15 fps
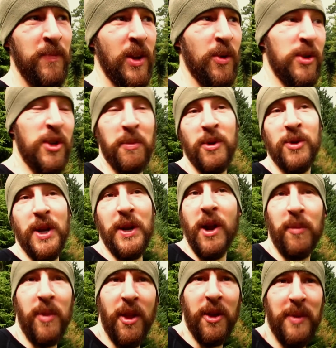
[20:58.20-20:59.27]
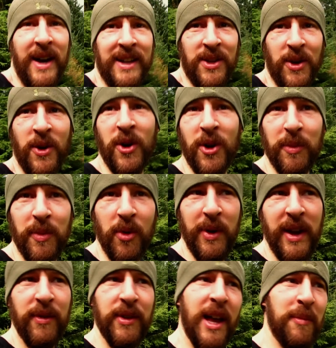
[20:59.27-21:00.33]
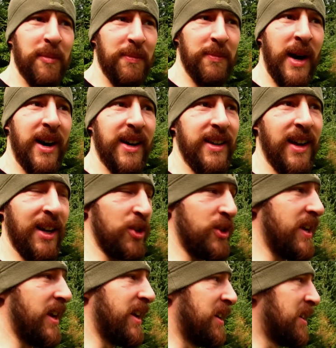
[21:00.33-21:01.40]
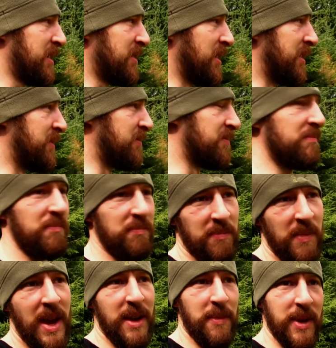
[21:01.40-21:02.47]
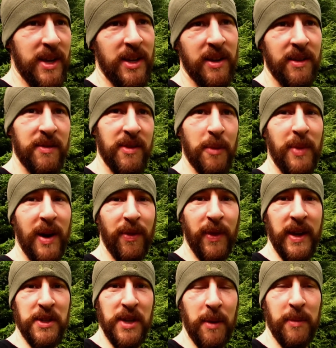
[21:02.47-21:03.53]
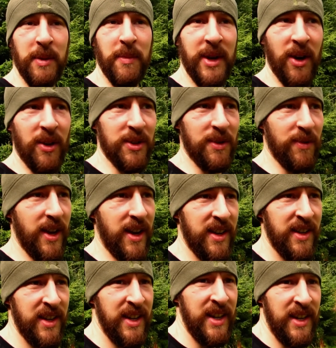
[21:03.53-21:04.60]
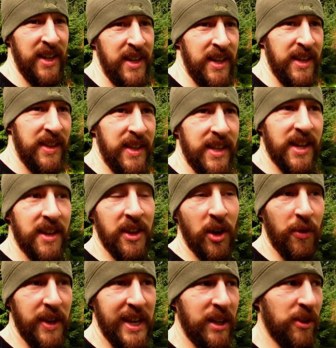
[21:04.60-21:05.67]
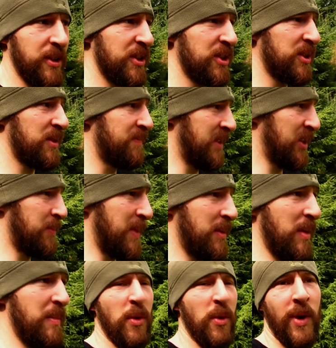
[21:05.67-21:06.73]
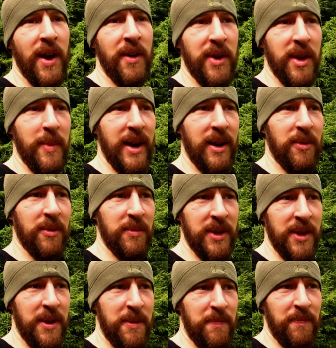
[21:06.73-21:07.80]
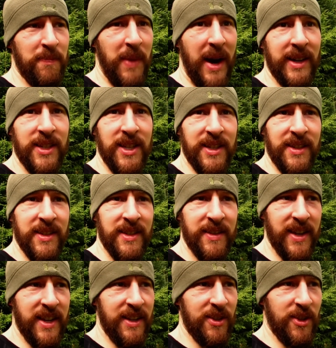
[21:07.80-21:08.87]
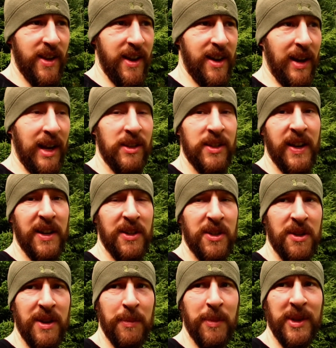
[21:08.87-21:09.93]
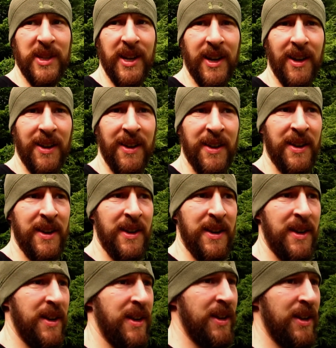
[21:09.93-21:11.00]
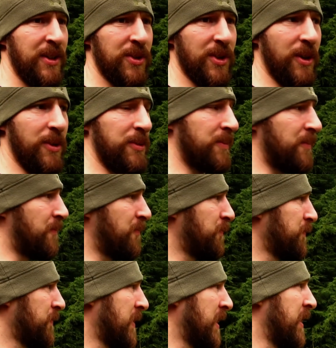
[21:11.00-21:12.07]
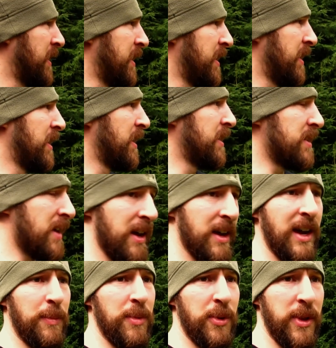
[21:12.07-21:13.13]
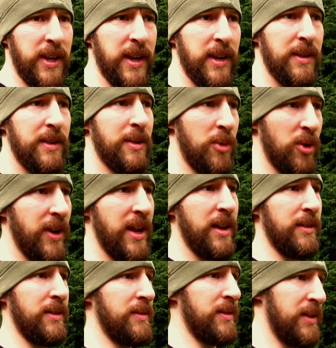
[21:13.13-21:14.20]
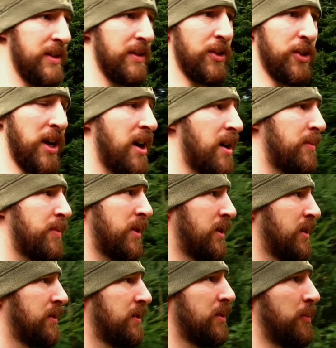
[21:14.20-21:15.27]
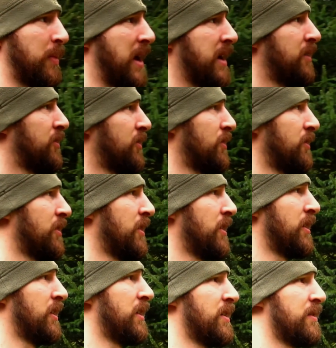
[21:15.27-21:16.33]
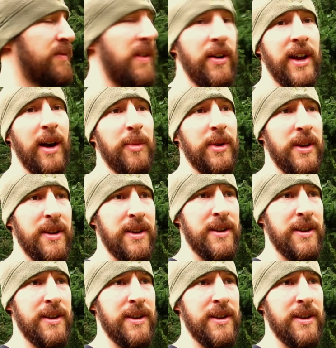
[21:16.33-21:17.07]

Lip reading: which I'm usually not bothered about at all, but we're having that bite last year, and maybe the bad things happening because of that, the the illness. It's made me a wary about biting things now, like ticks in particular. So yeah, happy with the kit, the bug net, the tarp, the pegs, very happy.